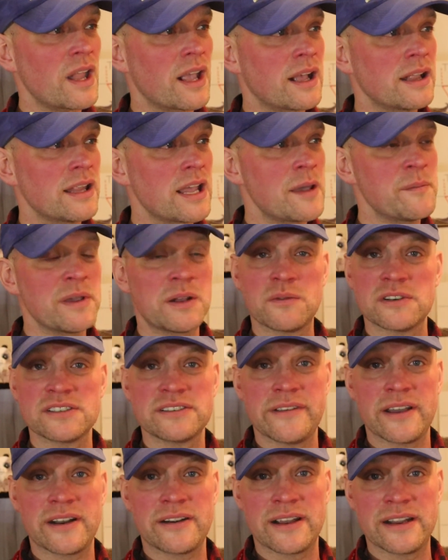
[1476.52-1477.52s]
claim it was
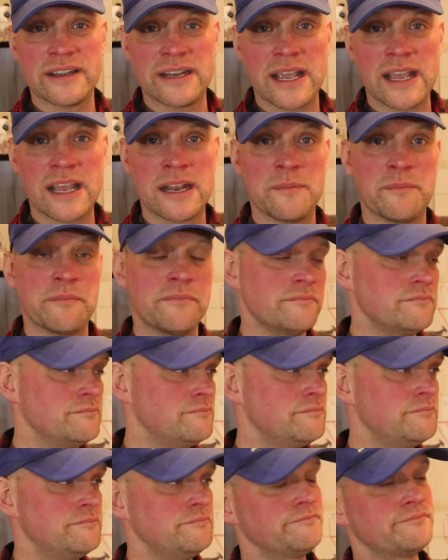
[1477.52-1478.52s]
their idea,
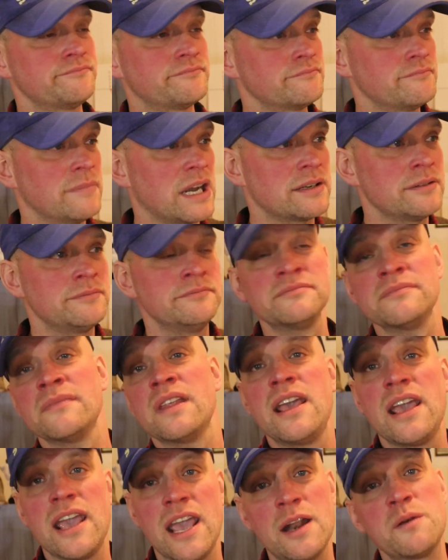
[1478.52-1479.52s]
but
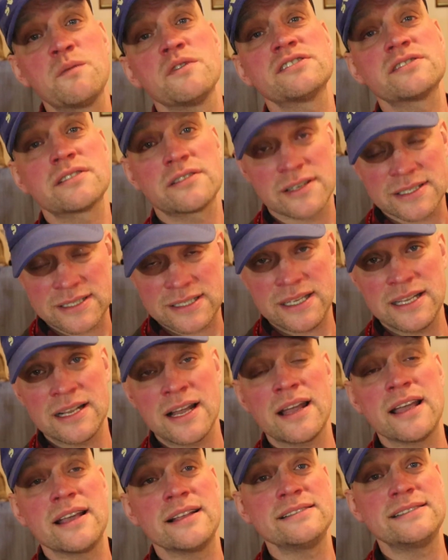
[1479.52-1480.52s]
it was
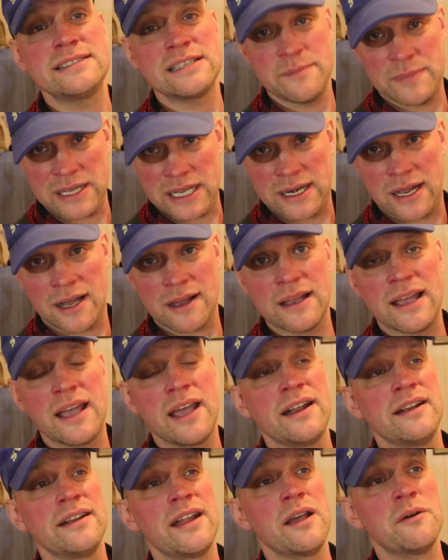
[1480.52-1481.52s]
Christina and Sabina,
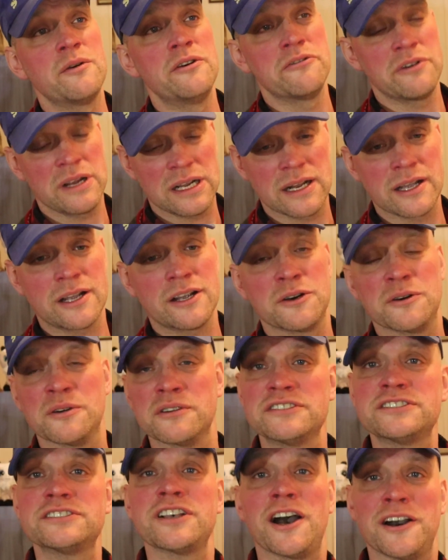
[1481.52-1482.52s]
and they were really cool.
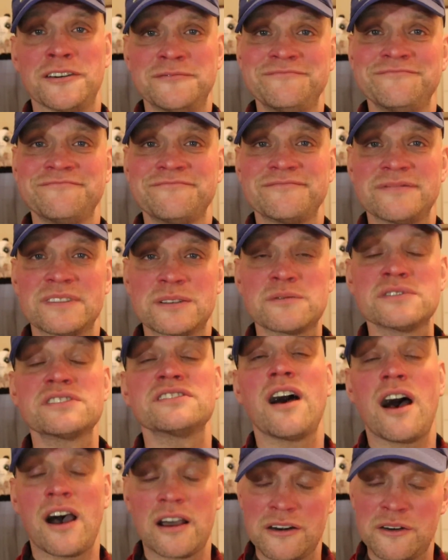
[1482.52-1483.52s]
So it was
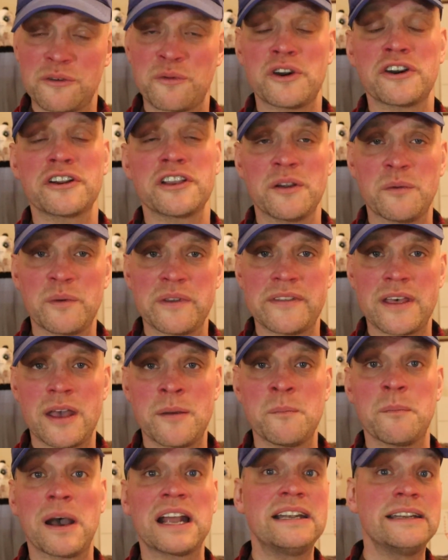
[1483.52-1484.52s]
an honor working with
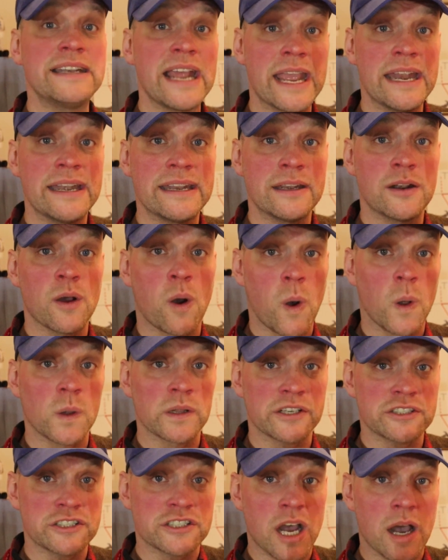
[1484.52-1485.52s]
them, but they did all
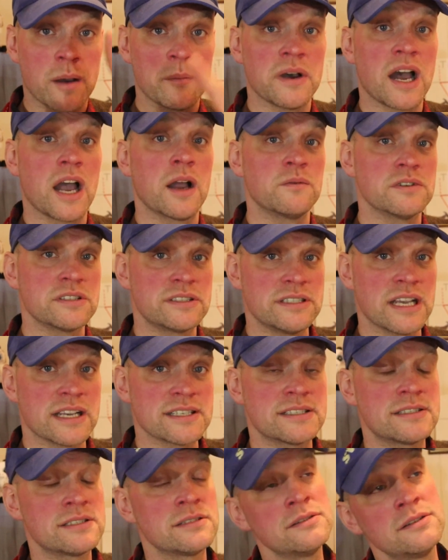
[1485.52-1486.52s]
the job. I was
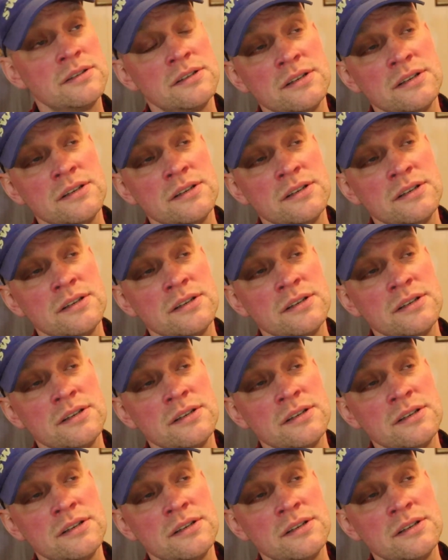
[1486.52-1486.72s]
just